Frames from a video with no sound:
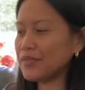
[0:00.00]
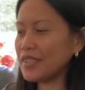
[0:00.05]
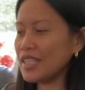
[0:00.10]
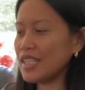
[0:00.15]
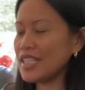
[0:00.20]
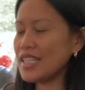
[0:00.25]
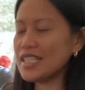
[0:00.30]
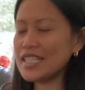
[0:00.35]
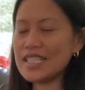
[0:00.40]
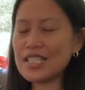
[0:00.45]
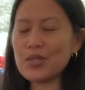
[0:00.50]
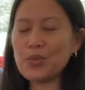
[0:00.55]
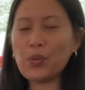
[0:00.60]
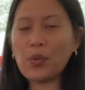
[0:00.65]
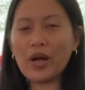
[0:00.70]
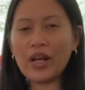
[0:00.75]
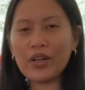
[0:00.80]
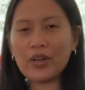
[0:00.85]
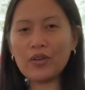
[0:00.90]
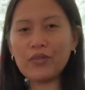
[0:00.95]
This is
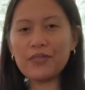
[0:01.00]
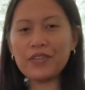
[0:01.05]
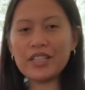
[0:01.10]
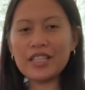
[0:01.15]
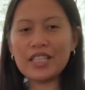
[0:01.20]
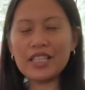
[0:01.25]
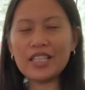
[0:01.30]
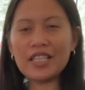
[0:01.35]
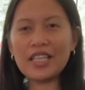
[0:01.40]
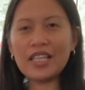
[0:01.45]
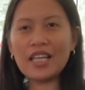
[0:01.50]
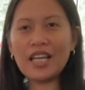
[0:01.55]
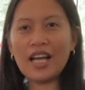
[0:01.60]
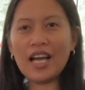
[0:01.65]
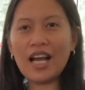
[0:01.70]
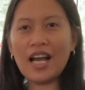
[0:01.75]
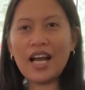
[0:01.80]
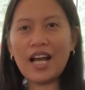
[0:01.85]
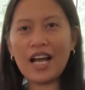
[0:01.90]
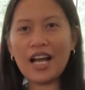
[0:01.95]
one of the
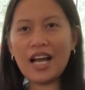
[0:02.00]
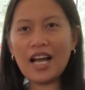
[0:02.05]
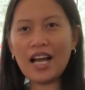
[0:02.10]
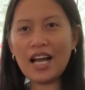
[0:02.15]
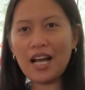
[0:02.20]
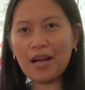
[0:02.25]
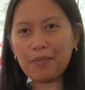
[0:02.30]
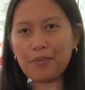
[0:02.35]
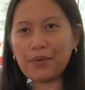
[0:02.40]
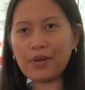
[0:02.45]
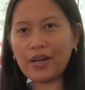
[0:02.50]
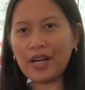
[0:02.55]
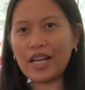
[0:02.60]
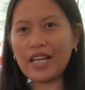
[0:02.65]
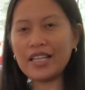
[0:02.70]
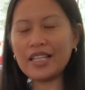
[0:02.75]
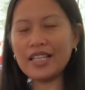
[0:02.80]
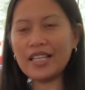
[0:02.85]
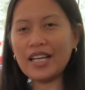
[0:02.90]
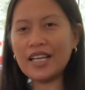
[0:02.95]

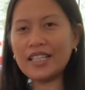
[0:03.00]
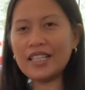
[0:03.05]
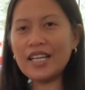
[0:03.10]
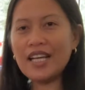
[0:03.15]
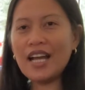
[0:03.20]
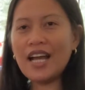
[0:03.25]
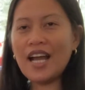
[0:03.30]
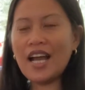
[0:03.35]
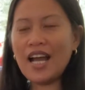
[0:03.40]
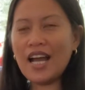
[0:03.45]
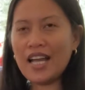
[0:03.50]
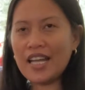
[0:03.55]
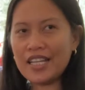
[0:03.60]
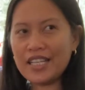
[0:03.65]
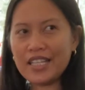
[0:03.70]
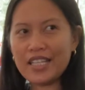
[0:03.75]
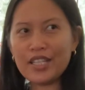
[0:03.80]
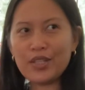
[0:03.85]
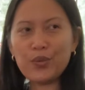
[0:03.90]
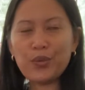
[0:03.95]
upgrade that I
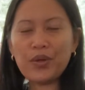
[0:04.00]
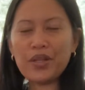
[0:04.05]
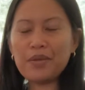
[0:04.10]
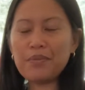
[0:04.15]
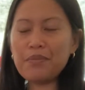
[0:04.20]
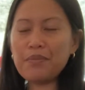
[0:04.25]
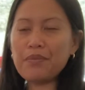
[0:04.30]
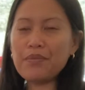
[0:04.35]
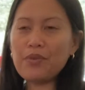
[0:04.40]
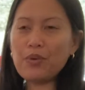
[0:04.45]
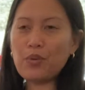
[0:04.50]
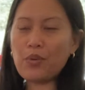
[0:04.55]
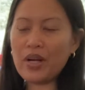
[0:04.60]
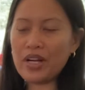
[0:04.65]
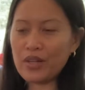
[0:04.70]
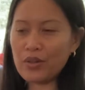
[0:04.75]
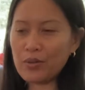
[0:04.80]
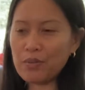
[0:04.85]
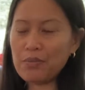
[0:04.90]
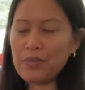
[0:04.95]
did with one
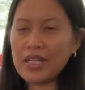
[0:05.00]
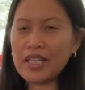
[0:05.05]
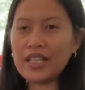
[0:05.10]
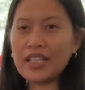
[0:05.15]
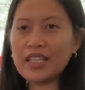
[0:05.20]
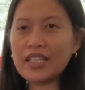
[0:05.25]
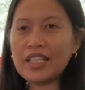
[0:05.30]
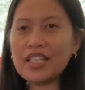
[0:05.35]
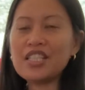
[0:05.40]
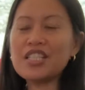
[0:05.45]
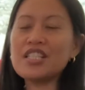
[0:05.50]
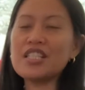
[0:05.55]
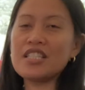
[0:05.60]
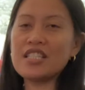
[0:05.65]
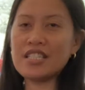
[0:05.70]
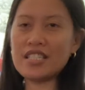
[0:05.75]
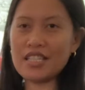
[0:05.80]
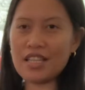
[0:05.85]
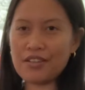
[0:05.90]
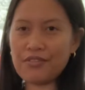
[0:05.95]
of my kitchen
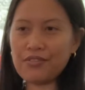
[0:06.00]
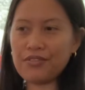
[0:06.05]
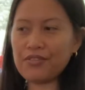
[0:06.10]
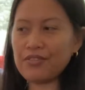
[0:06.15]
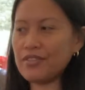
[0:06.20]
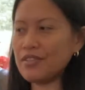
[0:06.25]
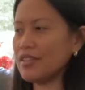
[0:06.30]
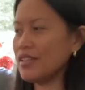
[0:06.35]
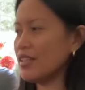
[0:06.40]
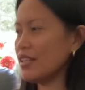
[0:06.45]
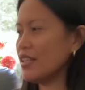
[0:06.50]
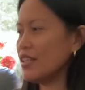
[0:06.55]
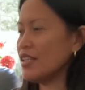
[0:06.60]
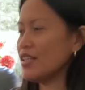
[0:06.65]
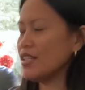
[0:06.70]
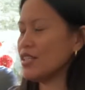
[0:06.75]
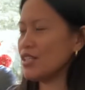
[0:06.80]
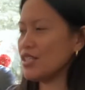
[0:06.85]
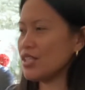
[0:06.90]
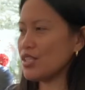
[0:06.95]
stuff.
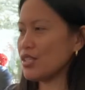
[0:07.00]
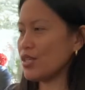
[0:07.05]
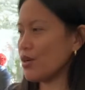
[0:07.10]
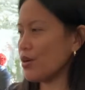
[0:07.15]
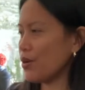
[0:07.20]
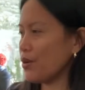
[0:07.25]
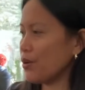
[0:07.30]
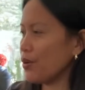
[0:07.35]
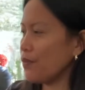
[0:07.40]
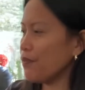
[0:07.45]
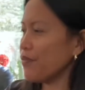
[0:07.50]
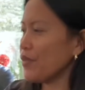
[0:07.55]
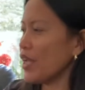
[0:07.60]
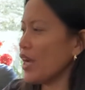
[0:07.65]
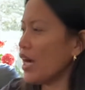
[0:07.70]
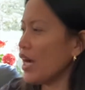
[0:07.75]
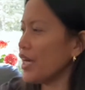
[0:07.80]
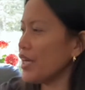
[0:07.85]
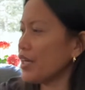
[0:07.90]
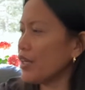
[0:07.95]
So
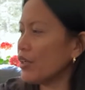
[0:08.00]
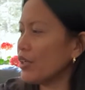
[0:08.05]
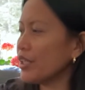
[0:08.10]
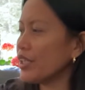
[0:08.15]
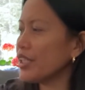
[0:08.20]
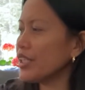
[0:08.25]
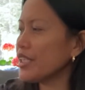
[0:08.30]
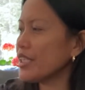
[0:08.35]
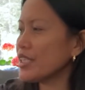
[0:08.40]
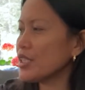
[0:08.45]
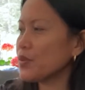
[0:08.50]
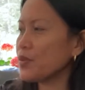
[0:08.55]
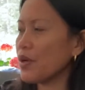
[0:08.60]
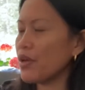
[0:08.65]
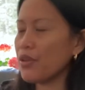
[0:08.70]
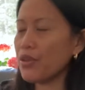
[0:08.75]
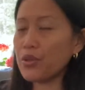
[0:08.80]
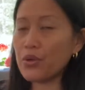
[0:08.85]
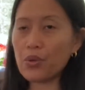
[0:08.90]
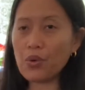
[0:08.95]
I ordered this
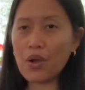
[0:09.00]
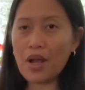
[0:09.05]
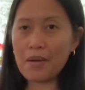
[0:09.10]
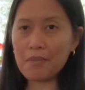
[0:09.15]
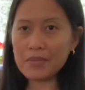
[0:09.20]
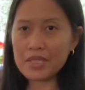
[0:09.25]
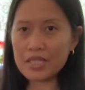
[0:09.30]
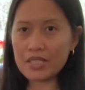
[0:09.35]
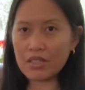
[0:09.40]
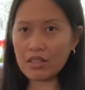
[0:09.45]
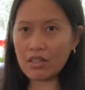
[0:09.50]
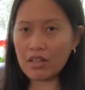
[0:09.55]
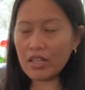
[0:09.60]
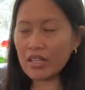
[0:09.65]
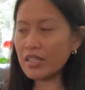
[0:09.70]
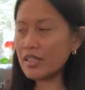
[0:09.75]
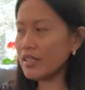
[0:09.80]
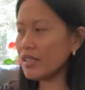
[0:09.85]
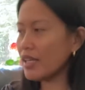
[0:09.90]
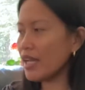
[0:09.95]
one through
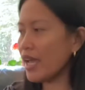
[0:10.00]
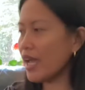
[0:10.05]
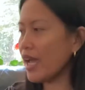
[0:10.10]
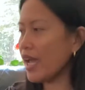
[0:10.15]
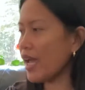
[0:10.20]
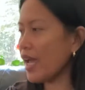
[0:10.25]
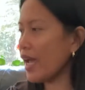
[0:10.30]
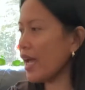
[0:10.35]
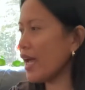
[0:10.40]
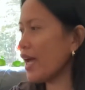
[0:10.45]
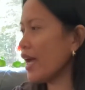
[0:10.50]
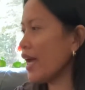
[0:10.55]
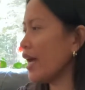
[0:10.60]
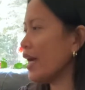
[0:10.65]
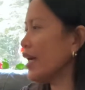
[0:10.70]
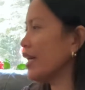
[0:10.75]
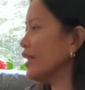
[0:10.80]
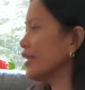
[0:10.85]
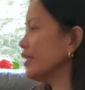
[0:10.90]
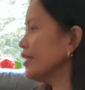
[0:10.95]
Amazon,
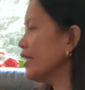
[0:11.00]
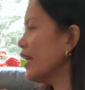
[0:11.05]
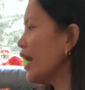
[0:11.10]
and